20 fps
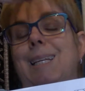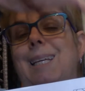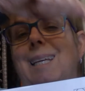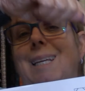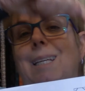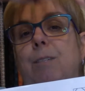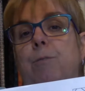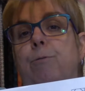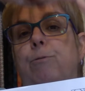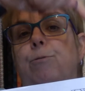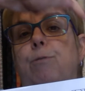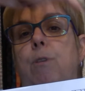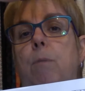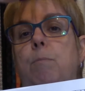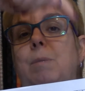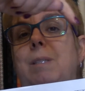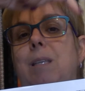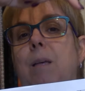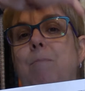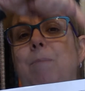it
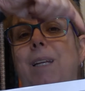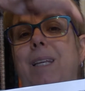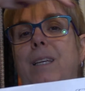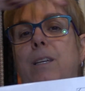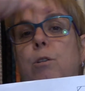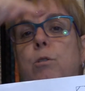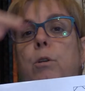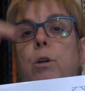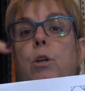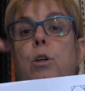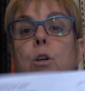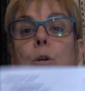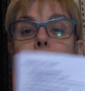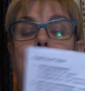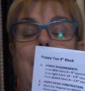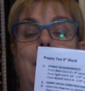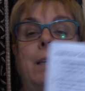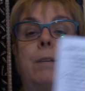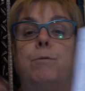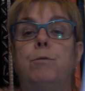from somebody here in
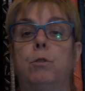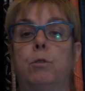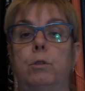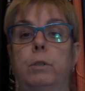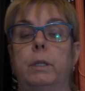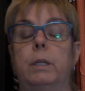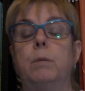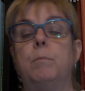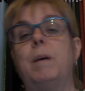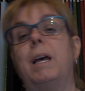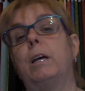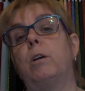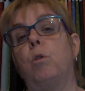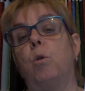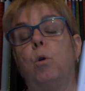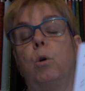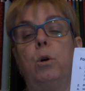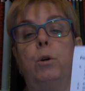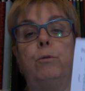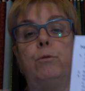Quebec, if you're in Quebec
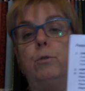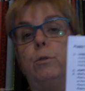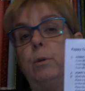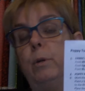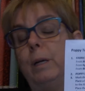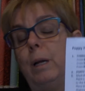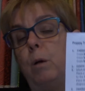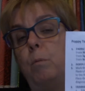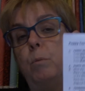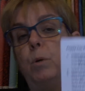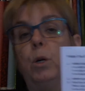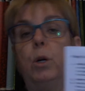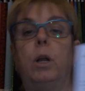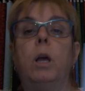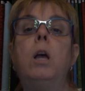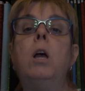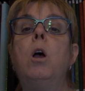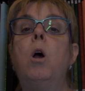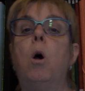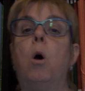or if you're in
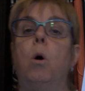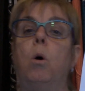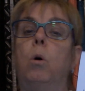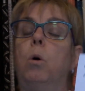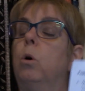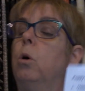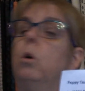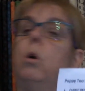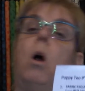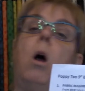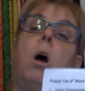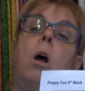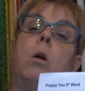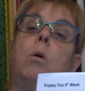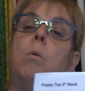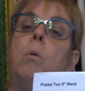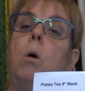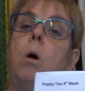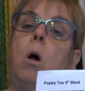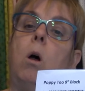Alberta or
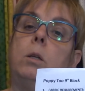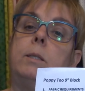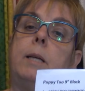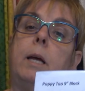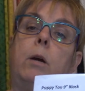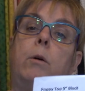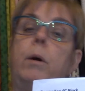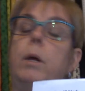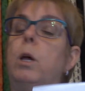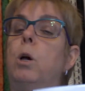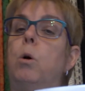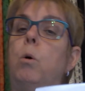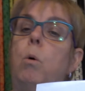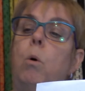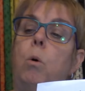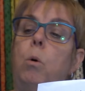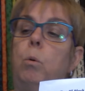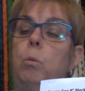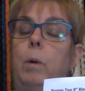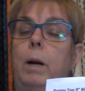Ottawa, Ontario
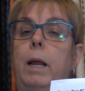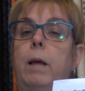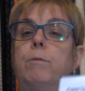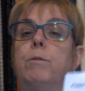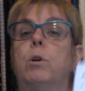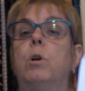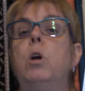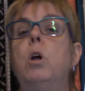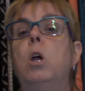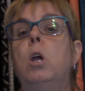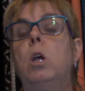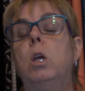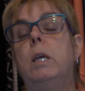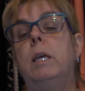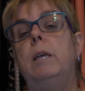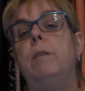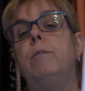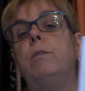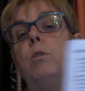or whatever, even